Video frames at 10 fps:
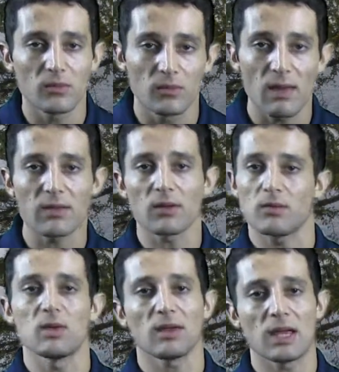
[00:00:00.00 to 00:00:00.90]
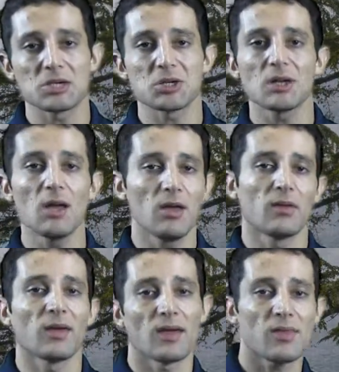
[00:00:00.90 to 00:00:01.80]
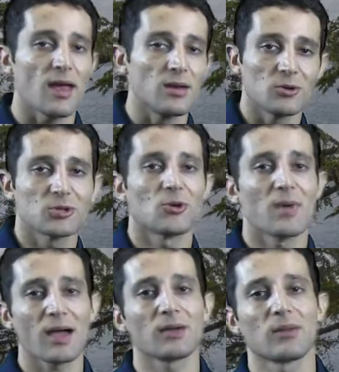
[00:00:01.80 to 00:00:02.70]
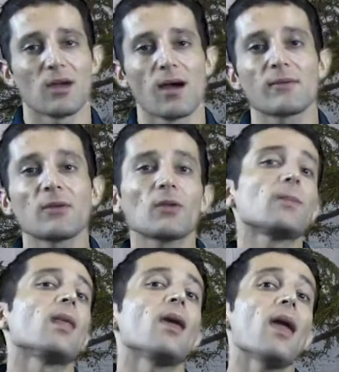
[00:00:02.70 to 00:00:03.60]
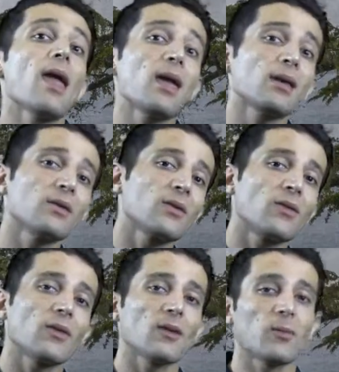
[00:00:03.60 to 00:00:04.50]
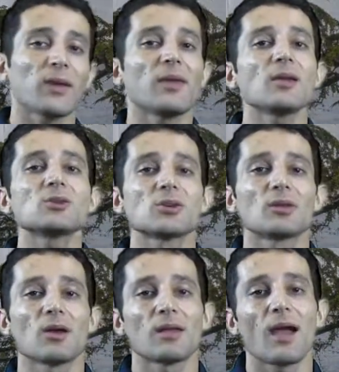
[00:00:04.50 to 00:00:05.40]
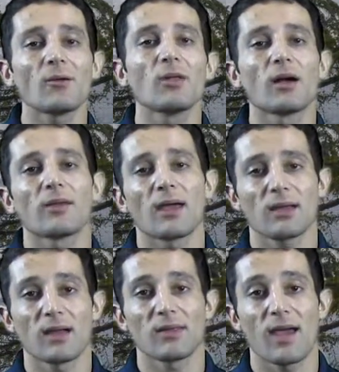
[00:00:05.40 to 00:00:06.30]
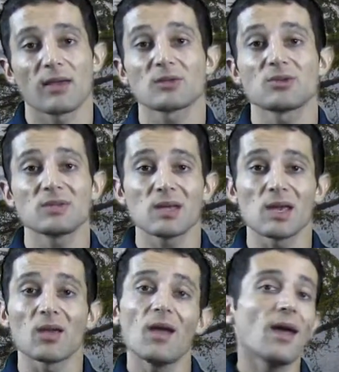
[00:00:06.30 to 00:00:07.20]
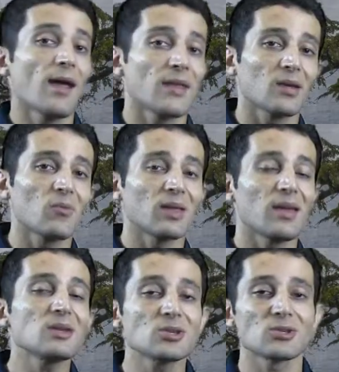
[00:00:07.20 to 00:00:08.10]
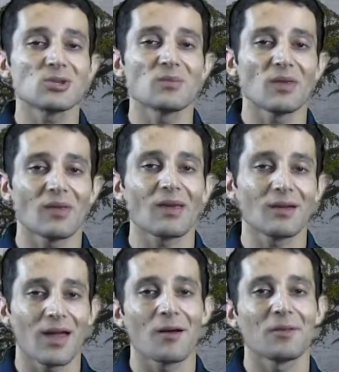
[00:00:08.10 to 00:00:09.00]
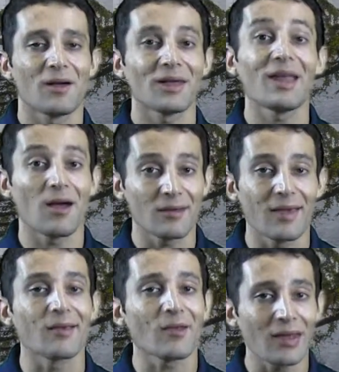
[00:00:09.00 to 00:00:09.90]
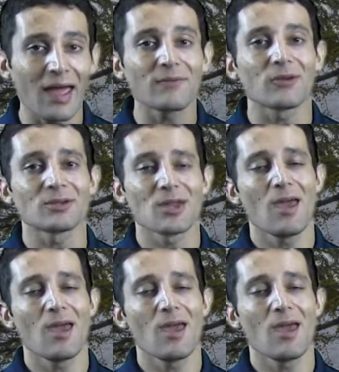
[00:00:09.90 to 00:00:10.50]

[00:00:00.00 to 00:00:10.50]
make the communication to get that no-show back in the office, and sets an expectation on how long that kind of task should take. And that expectation should be set on how long it takes on average,